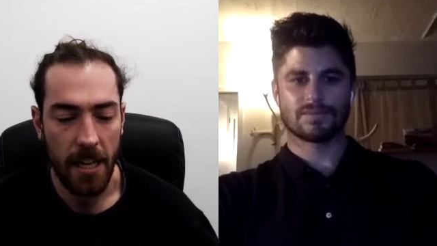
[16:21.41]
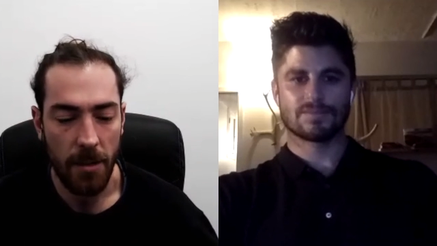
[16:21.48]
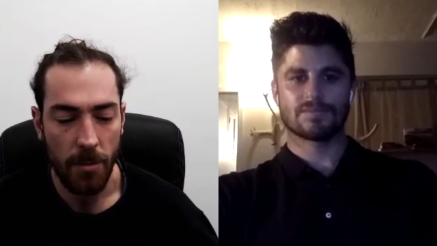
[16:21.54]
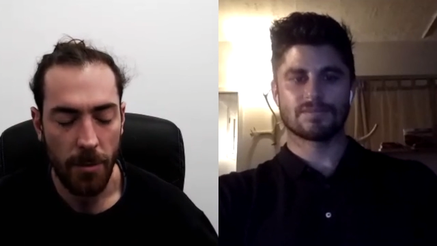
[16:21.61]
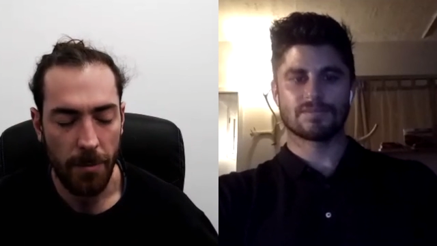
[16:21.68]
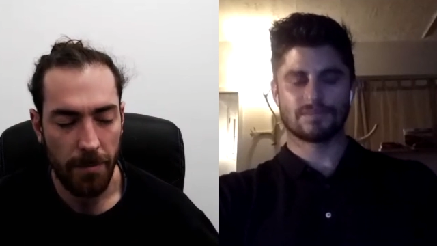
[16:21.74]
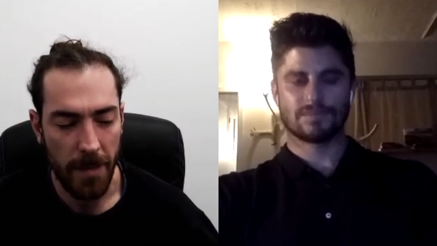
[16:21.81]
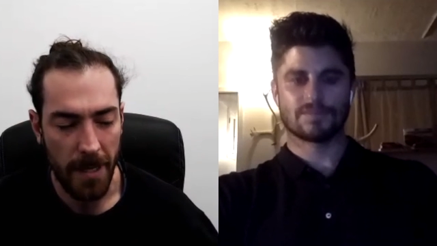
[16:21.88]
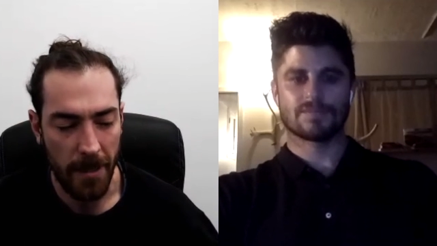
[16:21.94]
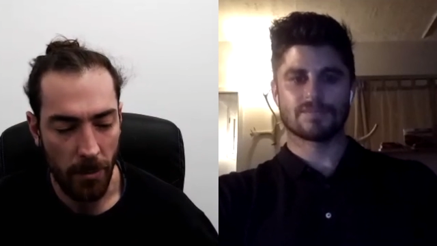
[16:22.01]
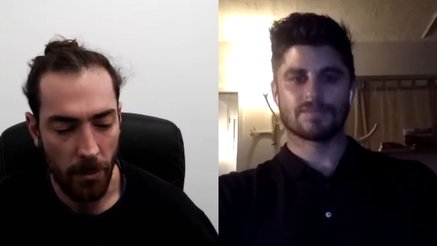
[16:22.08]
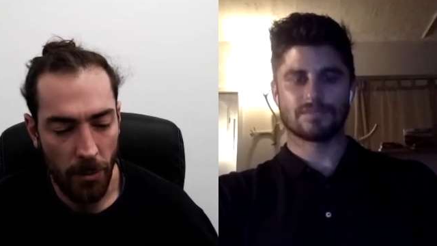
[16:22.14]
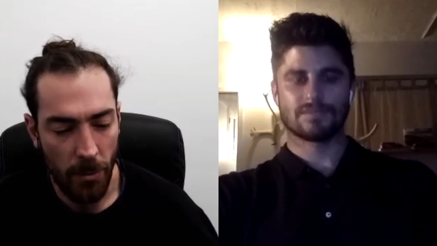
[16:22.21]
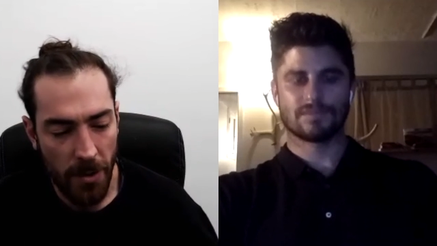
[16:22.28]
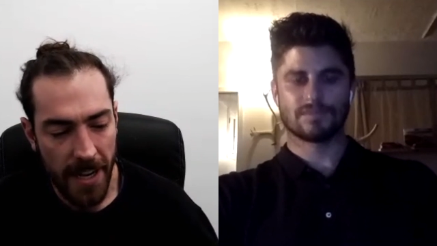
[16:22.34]
Speaker 1: would be a
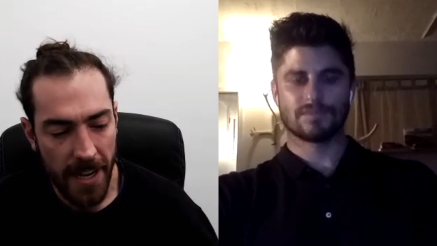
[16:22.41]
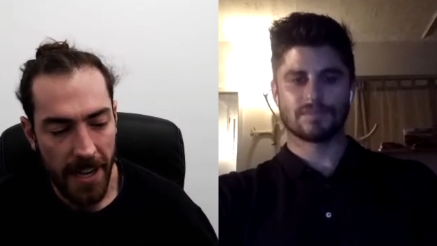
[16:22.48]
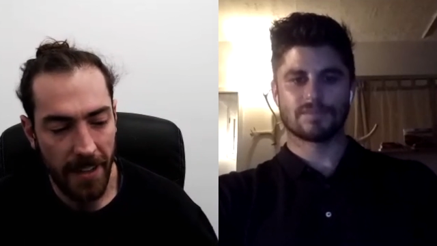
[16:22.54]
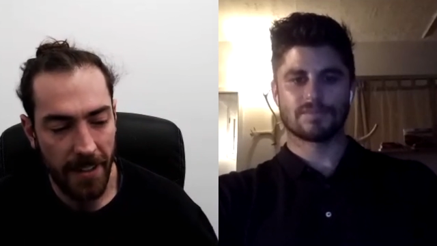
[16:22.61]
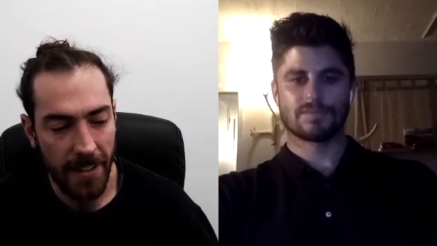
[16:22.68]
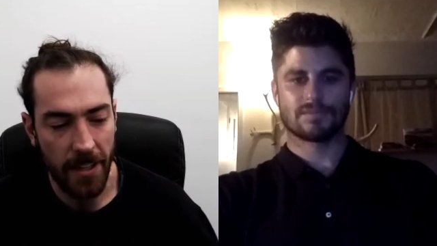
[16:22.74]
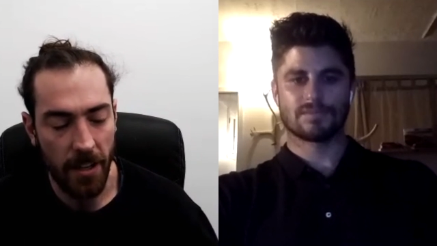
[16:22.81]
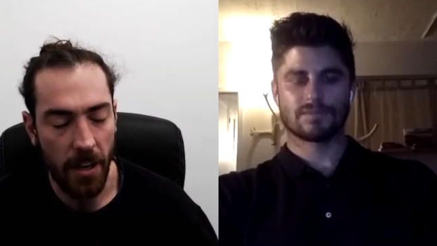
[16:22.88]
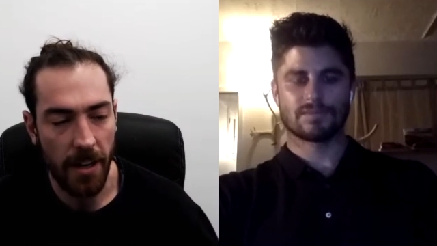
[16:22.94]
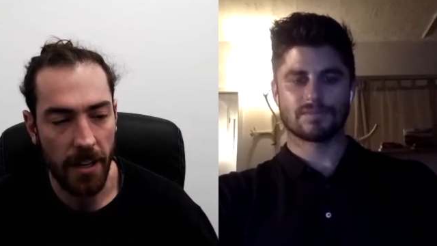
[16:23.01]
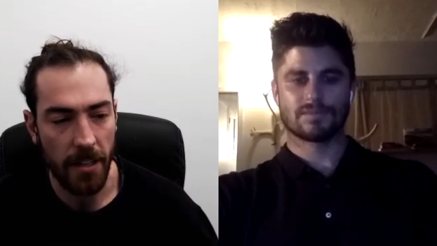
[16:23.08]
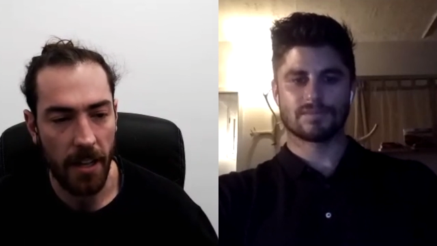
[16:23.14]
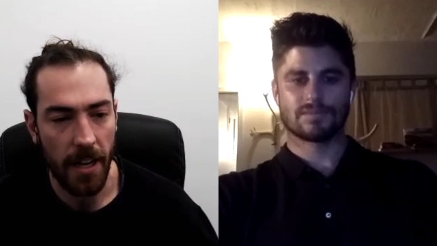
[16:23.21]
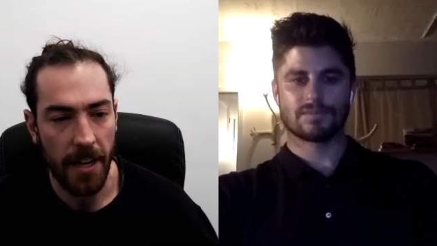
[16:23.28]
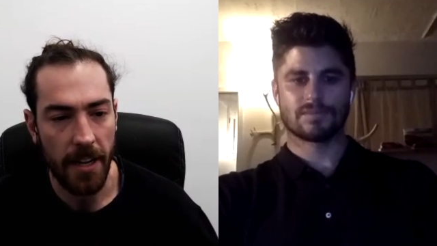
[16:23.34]
really kind of
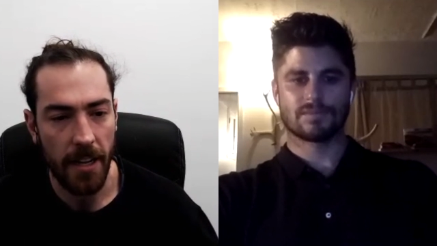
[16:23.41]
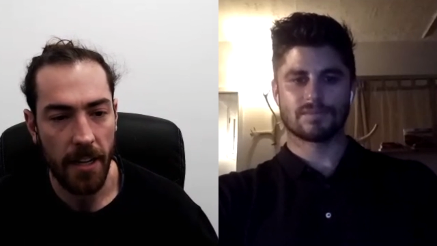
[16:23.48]
like